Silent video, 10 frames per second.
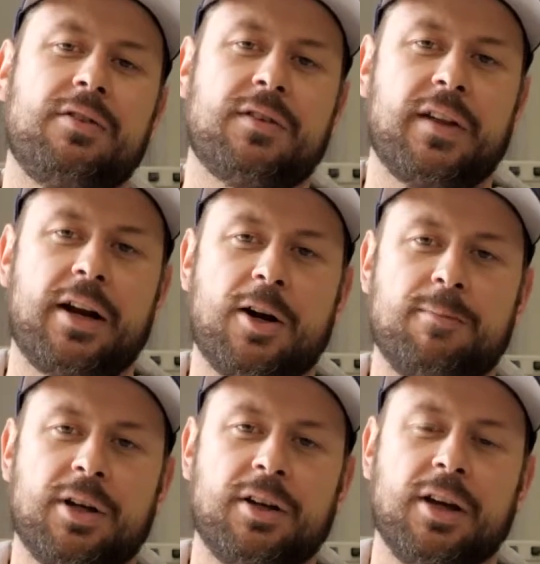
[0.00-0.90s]
into that
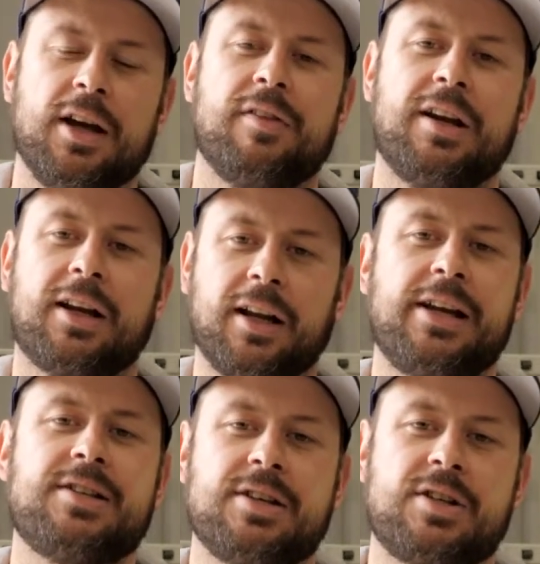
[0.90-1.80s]
opening, then a
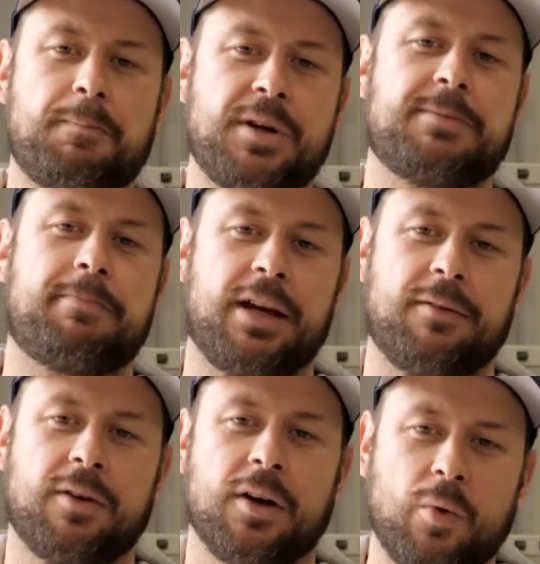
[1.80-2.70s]
glazier is your best bet.
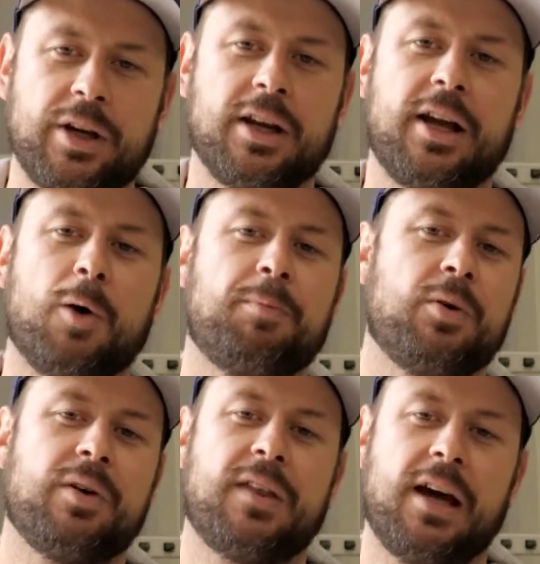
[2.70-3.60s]
We can help
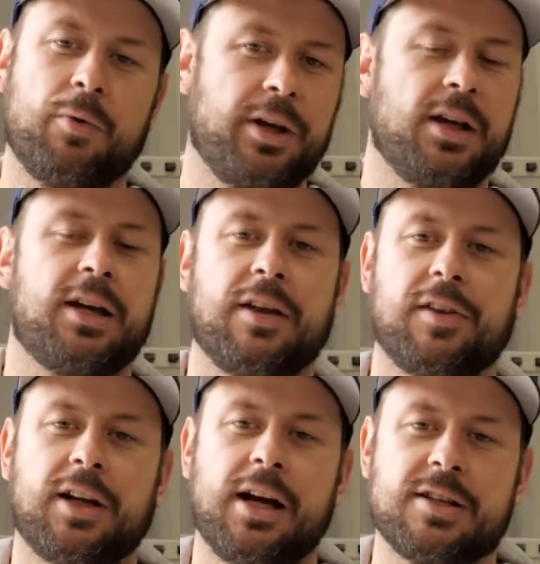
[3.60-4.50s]
you with that. We can cut
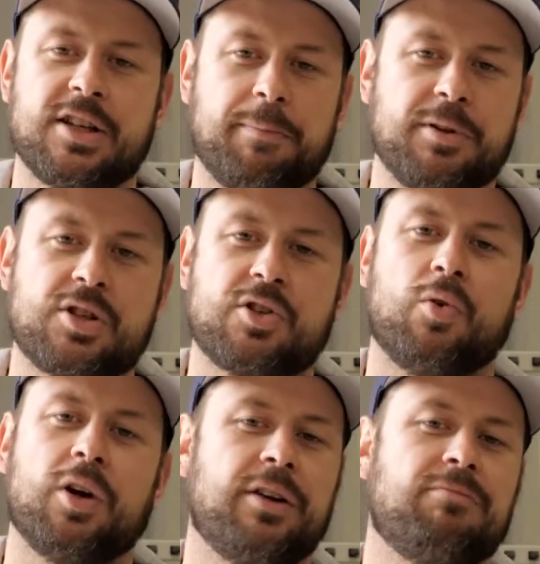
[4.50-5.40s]
the glass up,
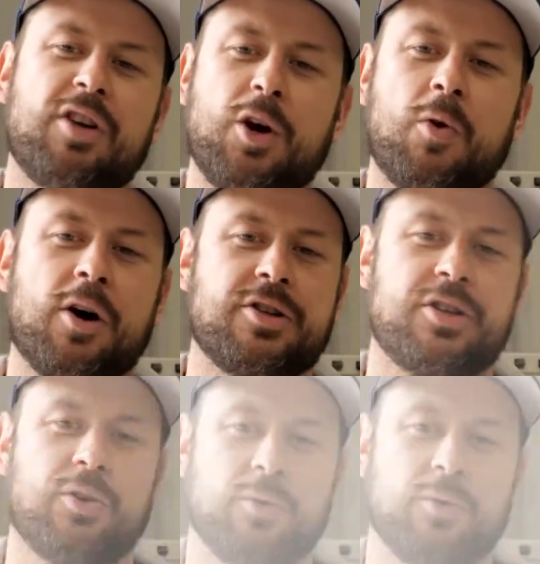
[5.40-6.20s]
install it, no worries at